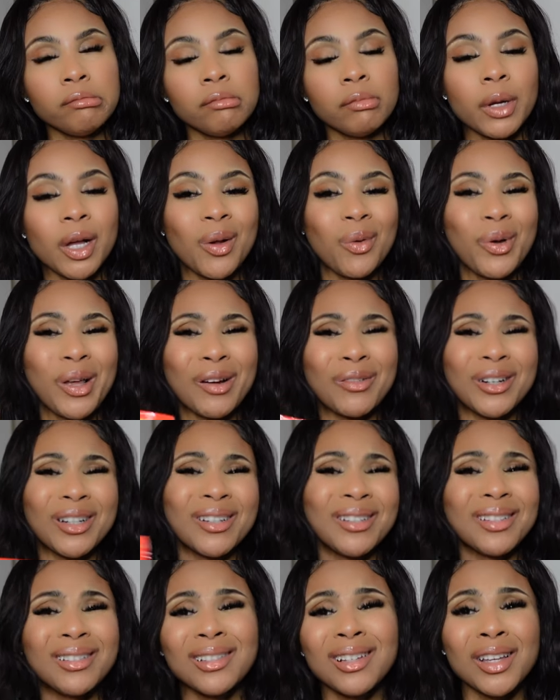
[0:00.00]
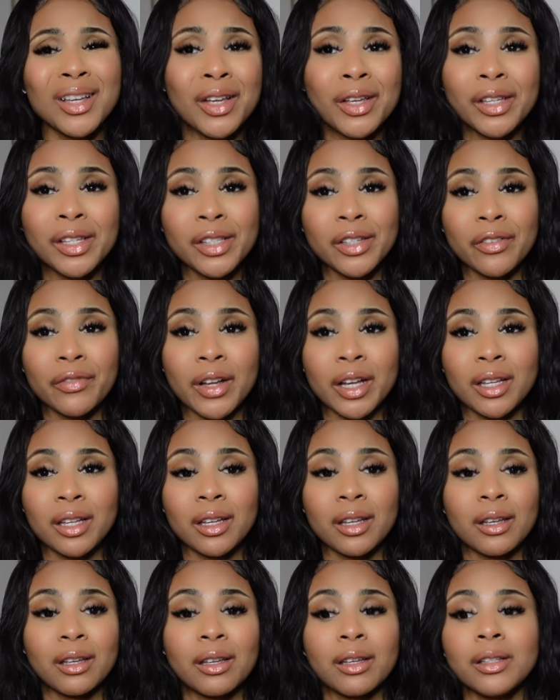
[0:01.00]
but whatever. Cookies are fucking
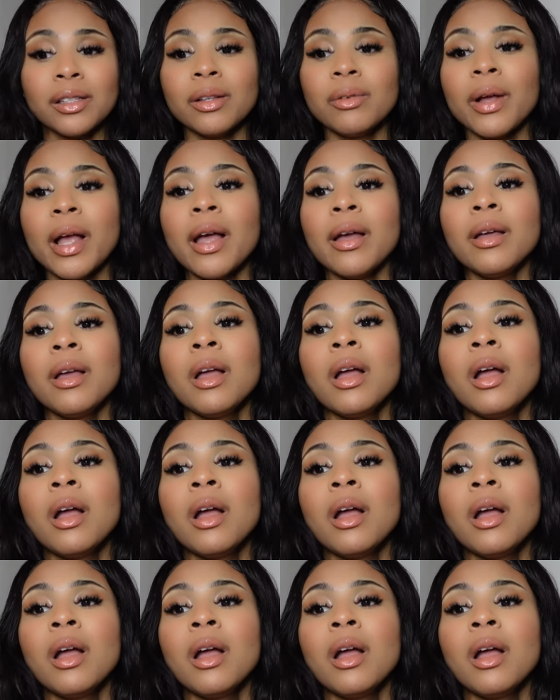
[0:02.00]
cookies, okay?